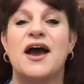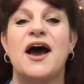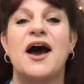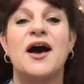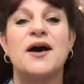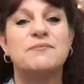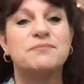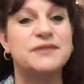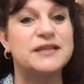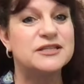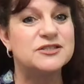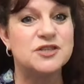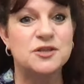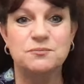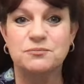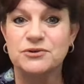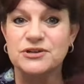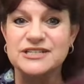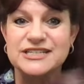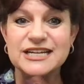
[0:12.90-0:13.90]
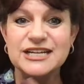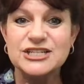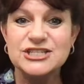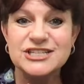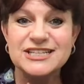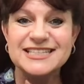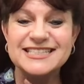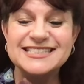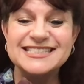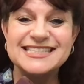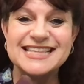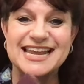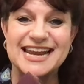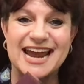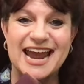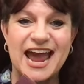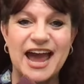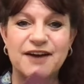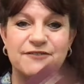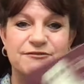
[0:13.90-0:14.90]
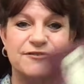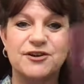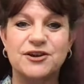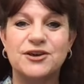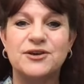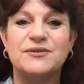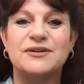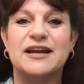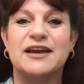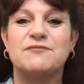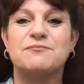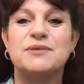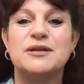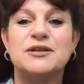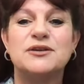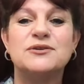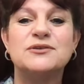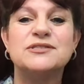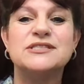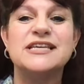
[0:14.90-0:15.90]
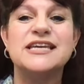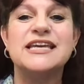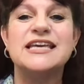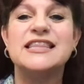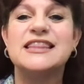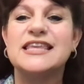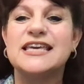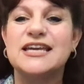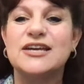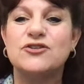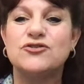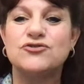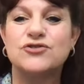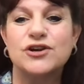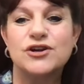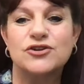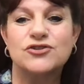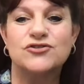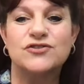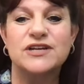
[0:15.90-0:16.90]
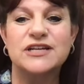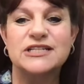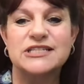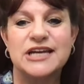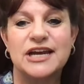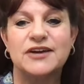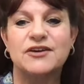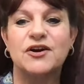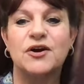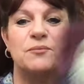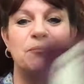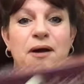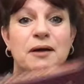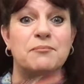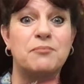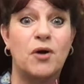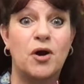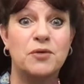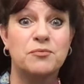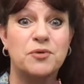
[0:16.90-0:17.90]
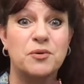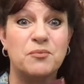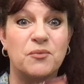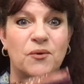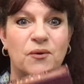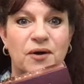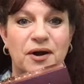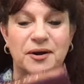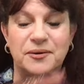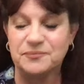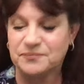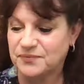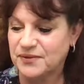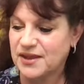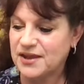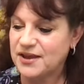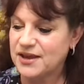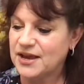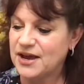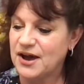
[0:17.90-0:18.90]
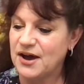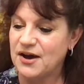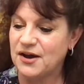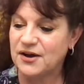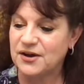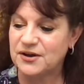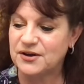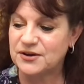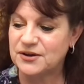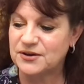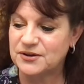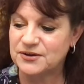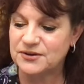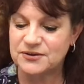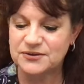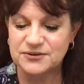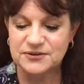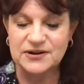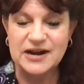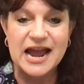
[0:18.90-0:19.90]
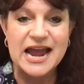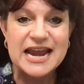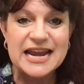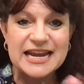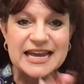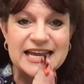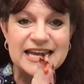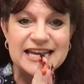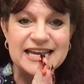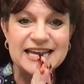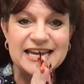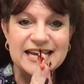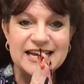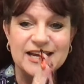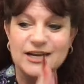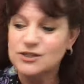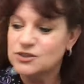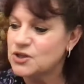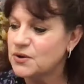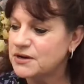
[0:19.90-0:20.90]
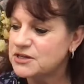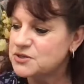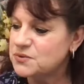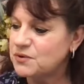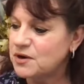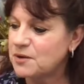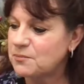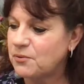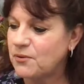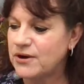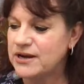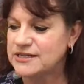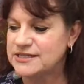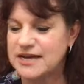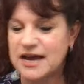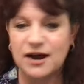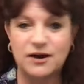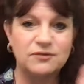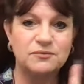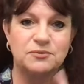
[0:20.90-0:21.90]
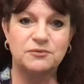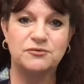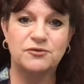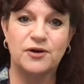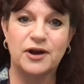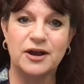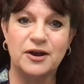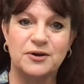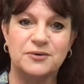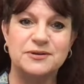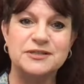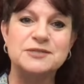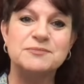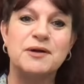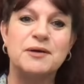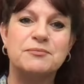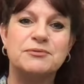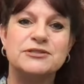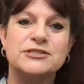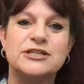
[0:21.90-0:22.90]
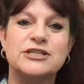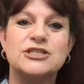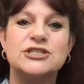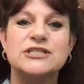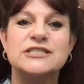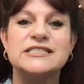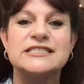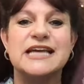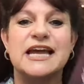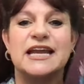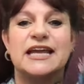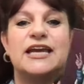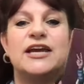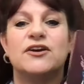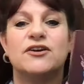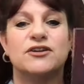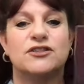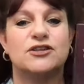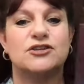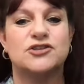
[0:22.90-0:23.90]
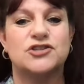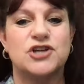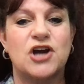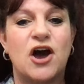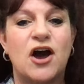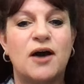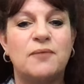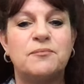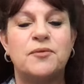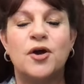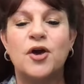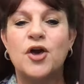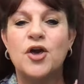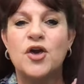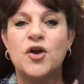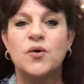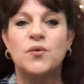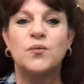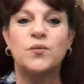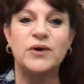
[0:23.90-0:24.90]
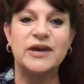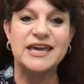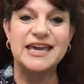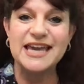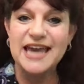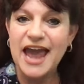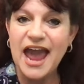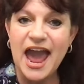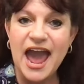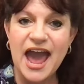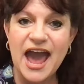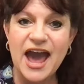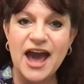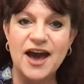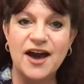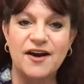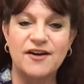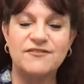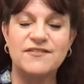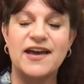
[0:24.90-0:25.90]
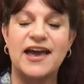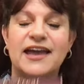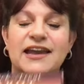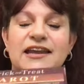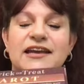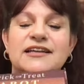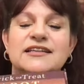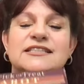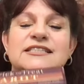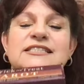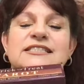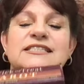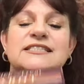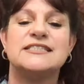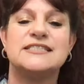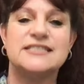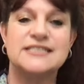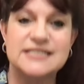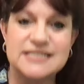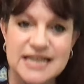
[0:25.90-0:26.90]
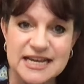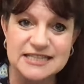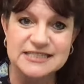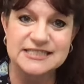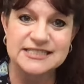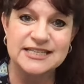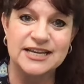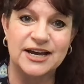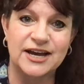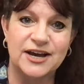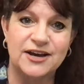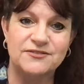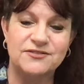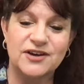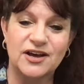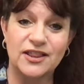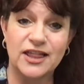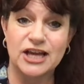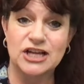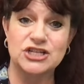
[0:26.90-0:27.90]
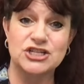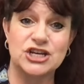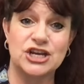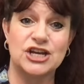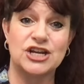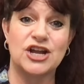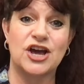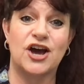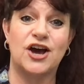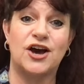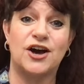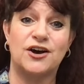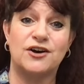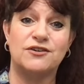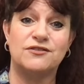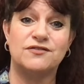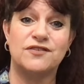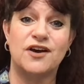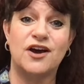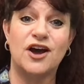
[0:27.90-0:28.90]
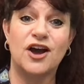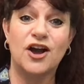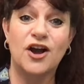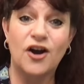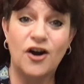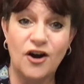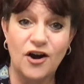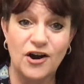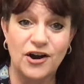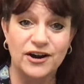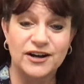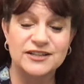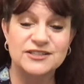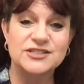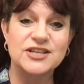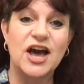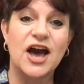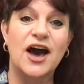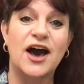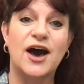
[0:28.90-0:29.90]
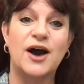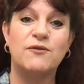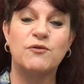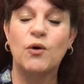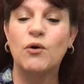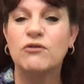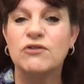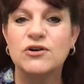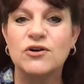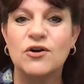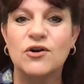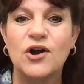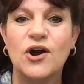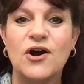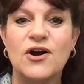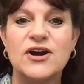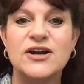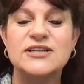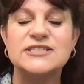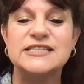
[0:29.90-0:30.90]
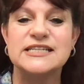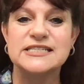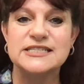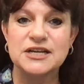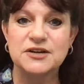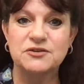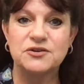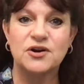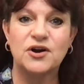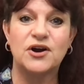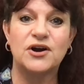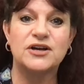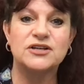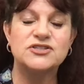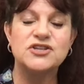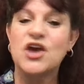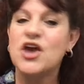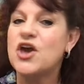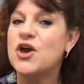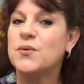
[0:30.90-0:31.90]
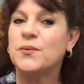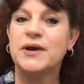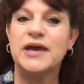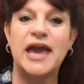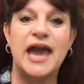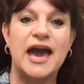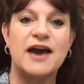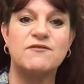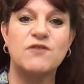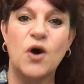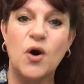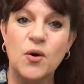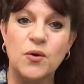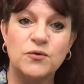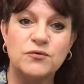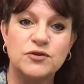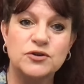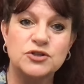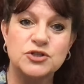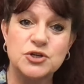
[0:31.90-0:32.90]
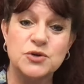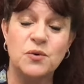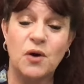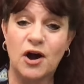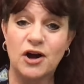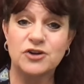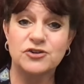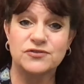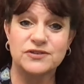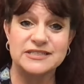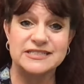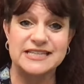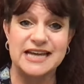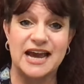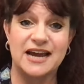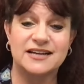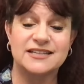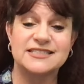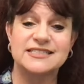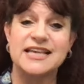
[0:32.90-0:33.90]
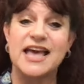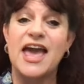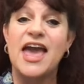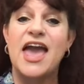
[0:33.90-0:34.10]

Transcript: um, these are the predictions that I have for you. And I've been using the Trick or Treat Tarot by Barbara Moore. All righty. So I do want to point out before I go into my predictions that here at the shop, we have an extensive collection of cards of oracle cards and tarot cards we have over 200 decks